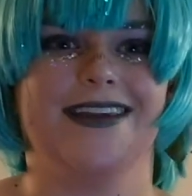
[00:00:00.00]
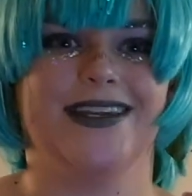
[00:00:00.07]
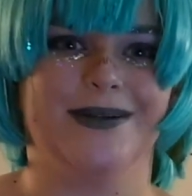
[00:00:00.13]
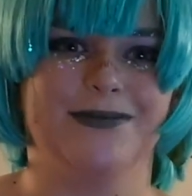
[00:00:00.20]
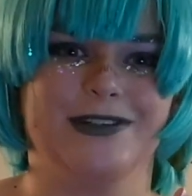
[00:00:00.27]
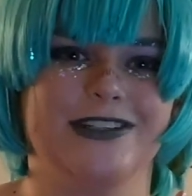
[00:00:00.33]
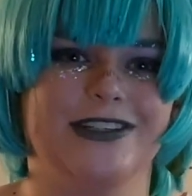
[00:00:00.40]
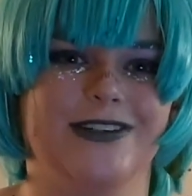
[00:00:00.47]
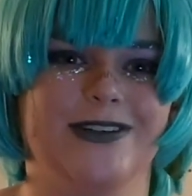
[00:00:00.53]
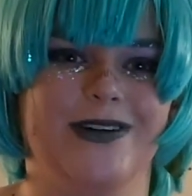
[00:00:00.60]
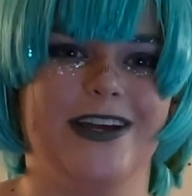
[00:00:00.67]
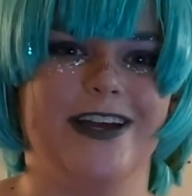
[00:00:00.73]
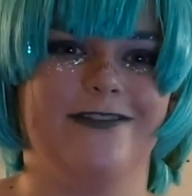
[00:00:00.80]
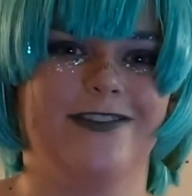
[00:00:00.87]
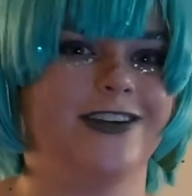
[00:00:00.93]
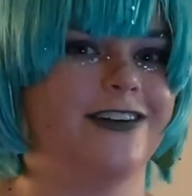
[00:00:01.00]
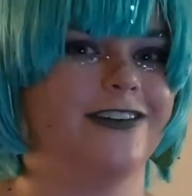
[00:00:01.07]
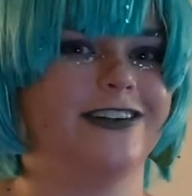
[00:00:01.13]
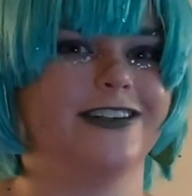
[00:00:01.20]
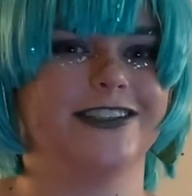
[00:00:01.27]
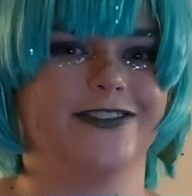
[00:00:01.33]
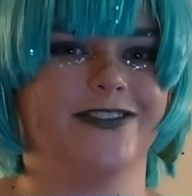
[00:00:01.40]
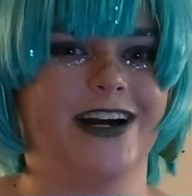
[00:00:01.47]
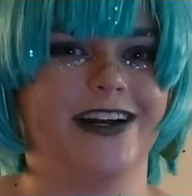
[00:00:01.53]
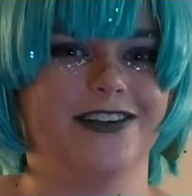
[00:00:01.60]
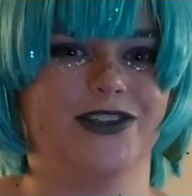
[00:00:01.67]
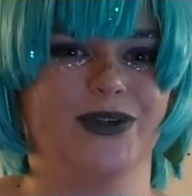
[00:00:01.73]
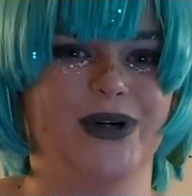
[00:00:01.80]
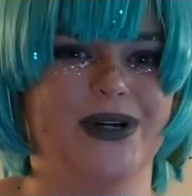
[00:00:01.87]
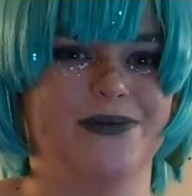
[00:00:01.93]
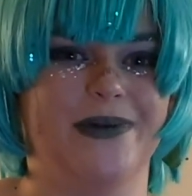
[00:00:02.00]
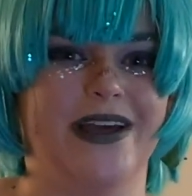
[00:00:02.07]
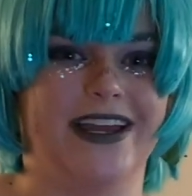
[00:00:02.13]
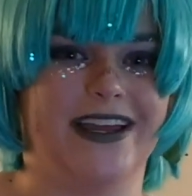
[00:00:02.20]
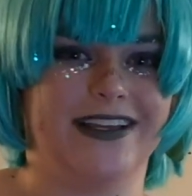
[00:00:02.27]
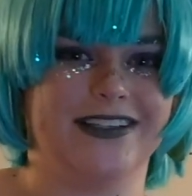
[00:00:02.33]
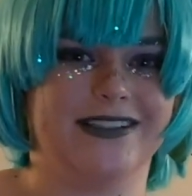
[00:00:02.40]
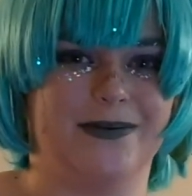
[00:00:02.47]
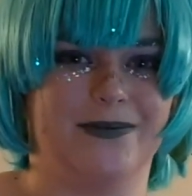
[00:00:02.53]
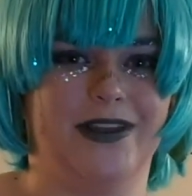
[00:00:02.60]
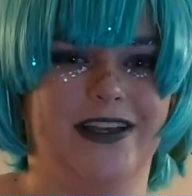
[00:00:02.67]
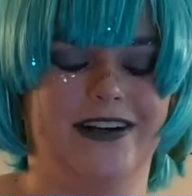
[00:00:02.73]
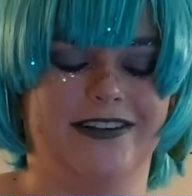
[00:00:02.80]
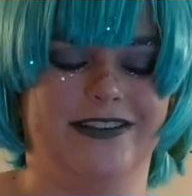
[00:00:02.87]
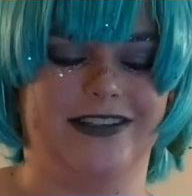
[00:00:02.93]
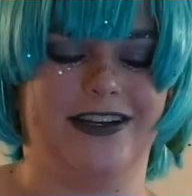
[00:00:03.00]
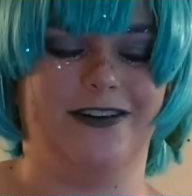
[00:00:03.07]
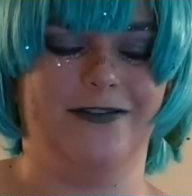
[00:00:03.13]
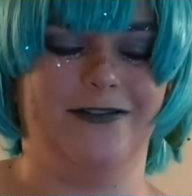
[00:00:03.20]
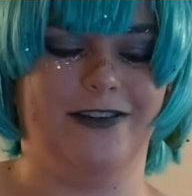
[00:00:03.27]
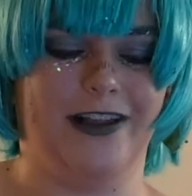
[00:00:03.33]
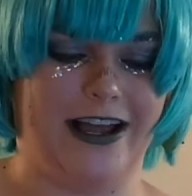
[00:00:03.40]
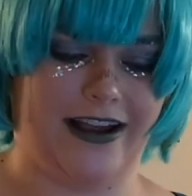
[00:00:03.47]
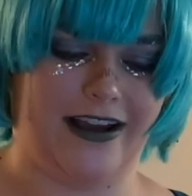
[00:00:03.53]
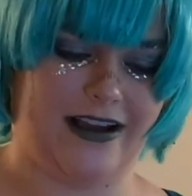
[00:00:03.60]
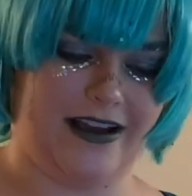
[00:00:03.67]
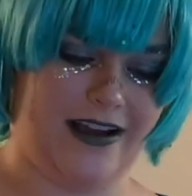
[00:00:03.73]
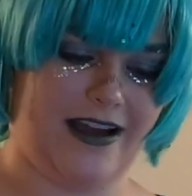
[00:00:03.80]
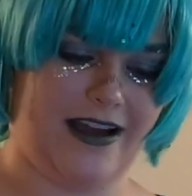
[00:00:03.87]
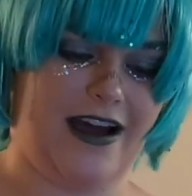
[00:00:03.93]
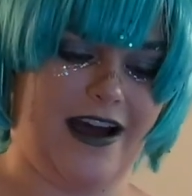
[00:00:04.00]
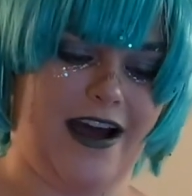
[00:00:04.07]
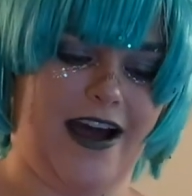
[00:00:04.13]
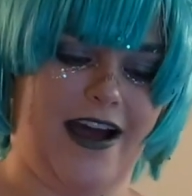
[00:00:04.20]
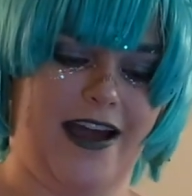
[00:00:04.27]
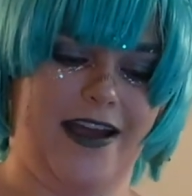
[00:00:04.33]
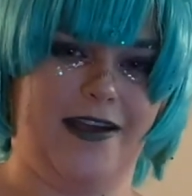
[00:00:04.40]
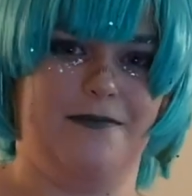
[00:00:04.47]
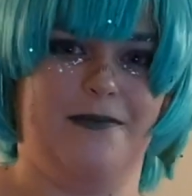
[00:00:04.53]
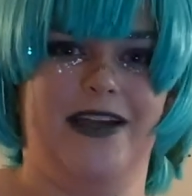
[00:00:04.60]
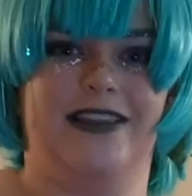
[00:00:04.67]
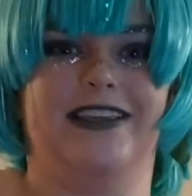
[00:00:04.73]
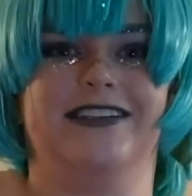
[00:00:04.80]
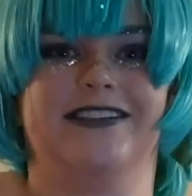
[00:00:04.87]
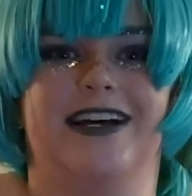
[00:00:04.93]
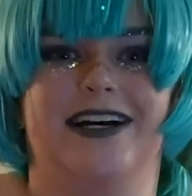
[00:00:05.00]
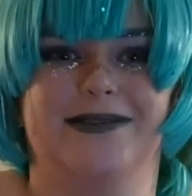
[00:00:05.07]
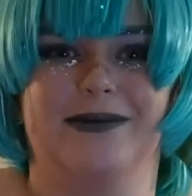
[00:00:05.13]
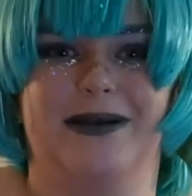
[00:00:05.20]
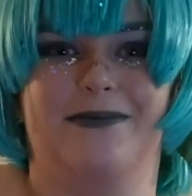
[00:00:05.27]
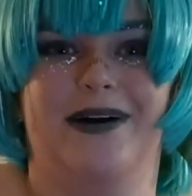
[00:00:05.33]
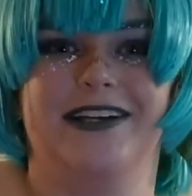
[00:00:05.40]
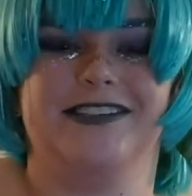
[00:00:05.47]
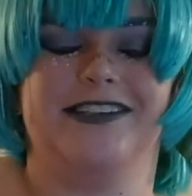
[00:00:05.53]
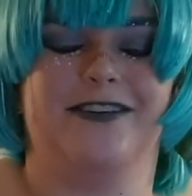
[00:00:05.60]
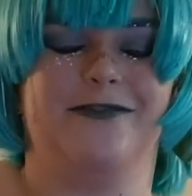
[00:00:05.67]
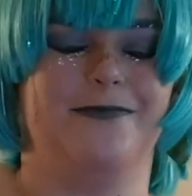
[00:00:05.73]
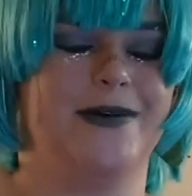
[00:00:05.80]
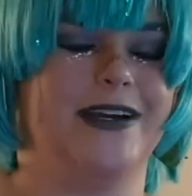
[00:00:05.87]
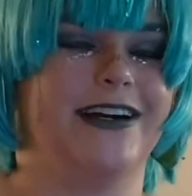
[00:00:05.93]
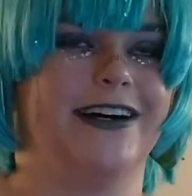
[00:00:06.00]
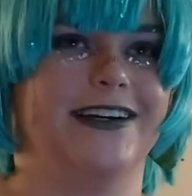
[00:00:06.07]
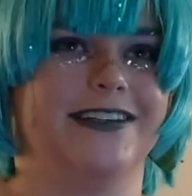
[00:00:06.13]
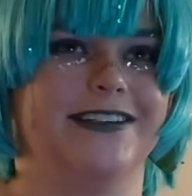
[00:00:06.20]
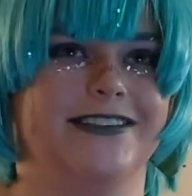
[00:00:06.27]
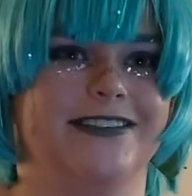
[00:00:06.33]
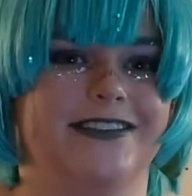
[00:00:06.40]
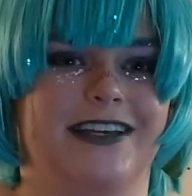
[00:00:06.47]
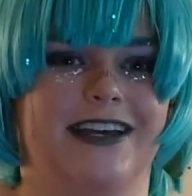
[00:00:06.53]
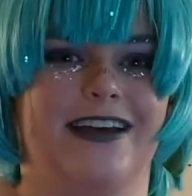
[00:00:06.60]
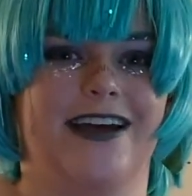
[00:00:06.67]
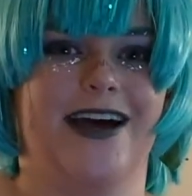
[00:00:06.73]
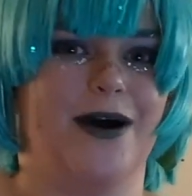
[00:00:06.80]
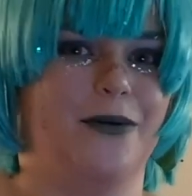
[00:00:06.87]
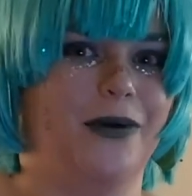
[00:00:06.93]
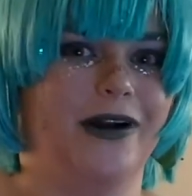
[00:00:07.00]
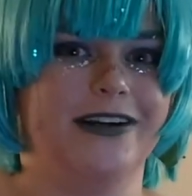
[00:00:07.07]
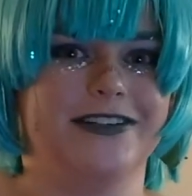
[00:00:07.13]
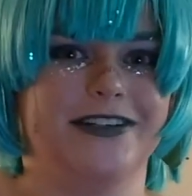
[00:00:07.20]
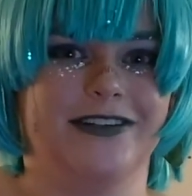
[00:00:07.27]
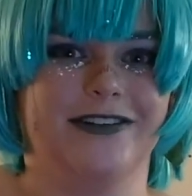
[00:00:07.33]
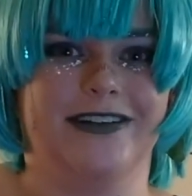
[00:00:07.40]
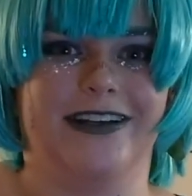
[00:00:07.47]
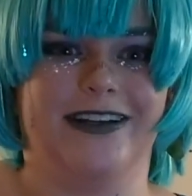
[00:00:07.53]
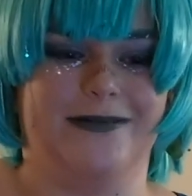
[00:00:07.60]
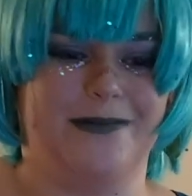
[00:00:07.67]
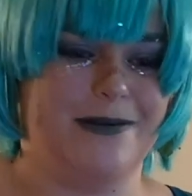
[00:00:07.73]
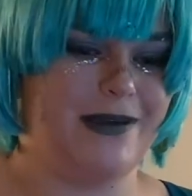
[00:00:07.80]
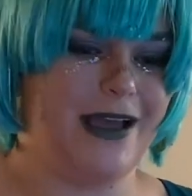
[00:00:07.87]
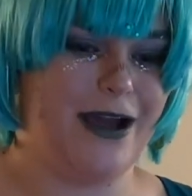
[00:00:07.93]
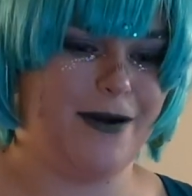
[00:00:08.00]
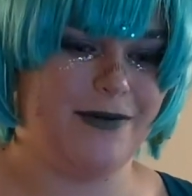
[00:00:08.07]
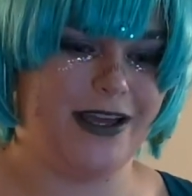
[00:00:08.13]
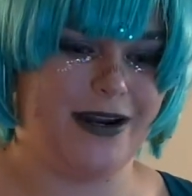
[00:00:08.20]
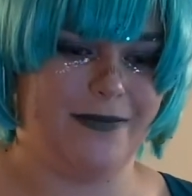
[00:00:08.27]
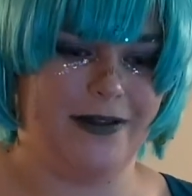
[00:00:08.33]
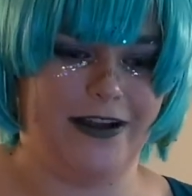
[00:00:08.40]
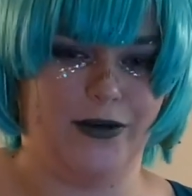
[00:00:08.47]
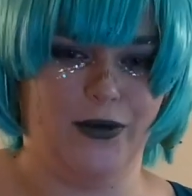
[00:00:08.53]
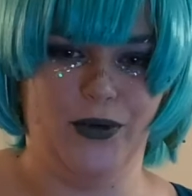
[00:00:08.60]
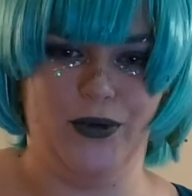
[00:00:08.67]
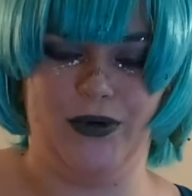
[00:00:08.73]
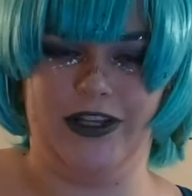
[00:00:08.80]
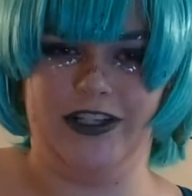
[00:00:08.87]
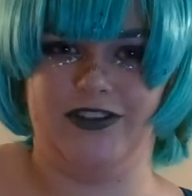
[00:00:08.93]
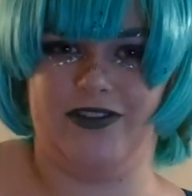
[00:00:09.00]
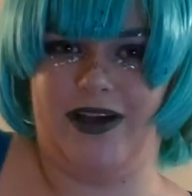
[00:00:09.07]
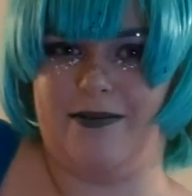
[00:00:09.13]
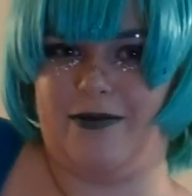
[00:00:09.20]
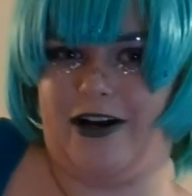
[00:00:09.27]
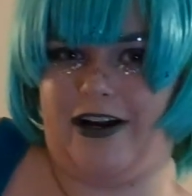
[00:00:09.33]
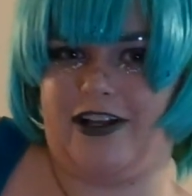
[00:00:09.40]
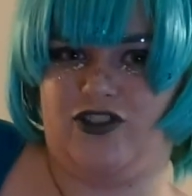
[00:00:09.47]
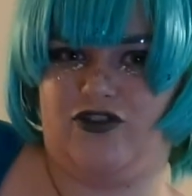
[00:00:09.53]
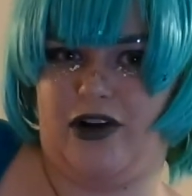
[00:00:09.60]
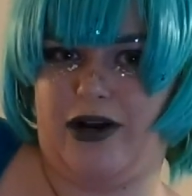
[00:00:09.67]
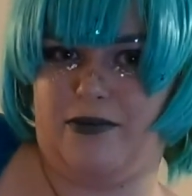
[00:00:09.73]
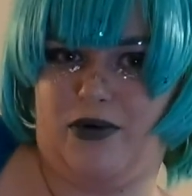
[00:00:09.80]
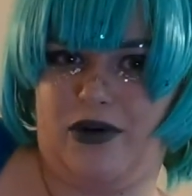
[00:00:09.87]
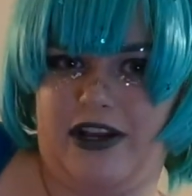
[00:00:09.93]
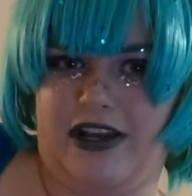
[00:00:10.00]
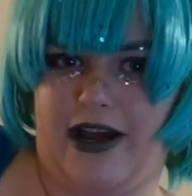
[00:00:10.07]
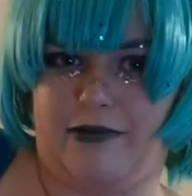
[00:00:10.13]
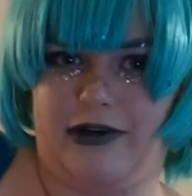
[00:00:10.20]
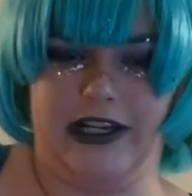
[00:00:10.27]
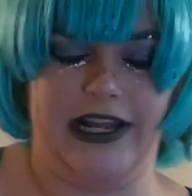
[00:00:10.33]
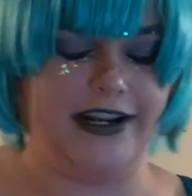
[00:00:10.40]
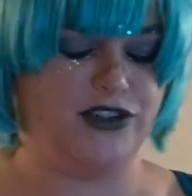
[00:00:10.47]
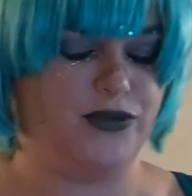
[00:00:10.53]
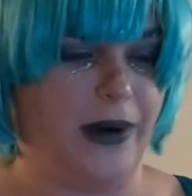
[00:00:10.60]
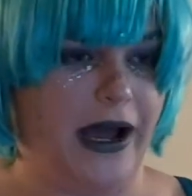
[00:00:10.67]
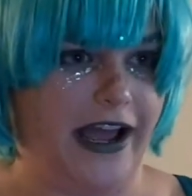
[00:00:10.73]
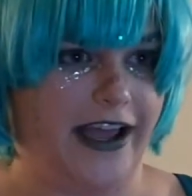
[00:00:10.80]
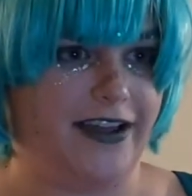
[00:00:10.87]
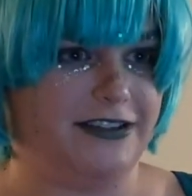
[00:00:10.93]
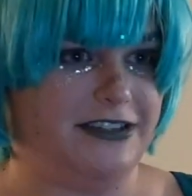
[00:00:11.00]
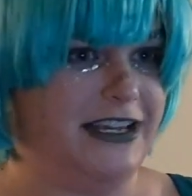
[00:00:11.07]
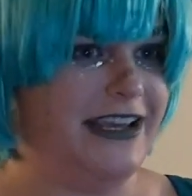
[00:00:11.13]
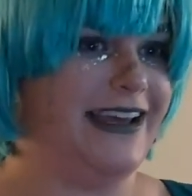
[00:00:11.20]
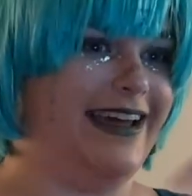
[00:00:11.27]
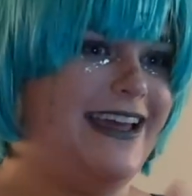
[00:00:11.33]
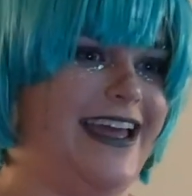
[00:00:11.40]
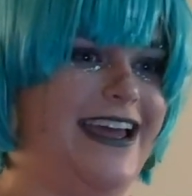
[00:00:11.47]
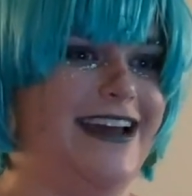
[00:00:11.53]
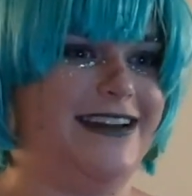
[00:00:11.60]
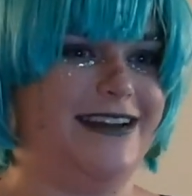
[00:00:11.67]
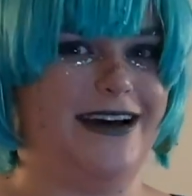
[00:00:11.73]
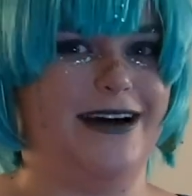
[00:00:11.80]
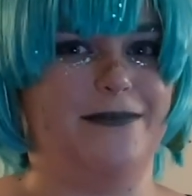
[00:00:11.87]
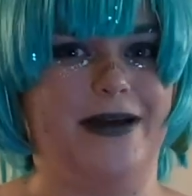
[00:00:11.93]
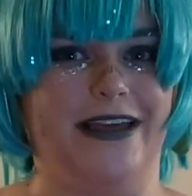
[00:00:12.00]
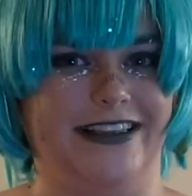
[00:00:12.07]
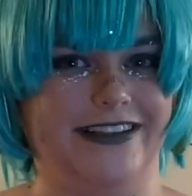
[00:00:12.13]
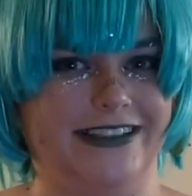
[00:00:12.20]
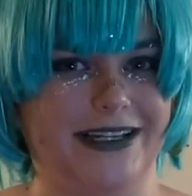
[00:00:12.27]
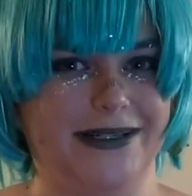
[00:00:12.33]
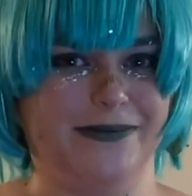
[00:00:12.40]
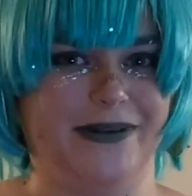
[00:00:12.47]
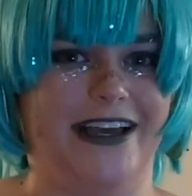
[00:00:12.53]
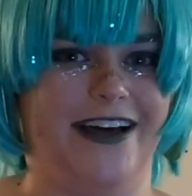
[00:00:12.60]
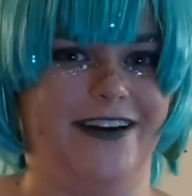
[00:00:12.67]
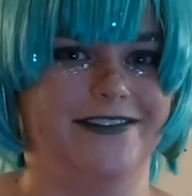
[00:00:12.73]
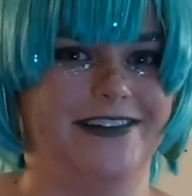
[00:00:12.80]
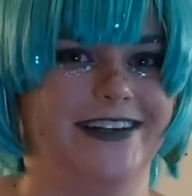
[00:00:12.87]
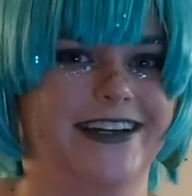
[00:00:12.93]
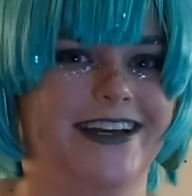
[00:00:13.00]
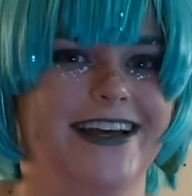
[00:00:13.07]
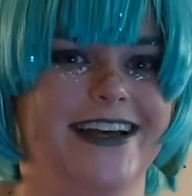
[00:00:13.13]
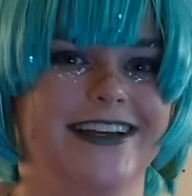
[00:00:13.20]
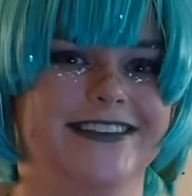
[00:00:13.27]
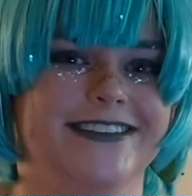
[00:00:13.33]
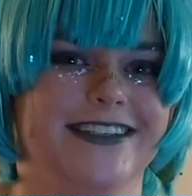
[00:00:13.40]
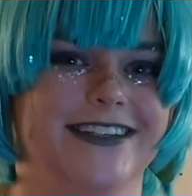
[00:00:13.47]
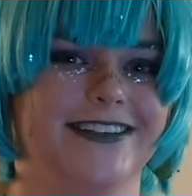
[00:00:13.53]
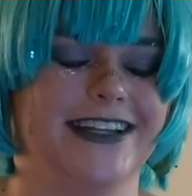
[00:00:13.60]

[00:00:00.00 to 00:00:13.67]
Number two, if you know you just find joy in making something yourself, like I made this cosplay myself because I wanted to, and it made me happy, and I'm like, ooh, this fabric is very pretty, I would like to buy it, and make this cosplay out of it. So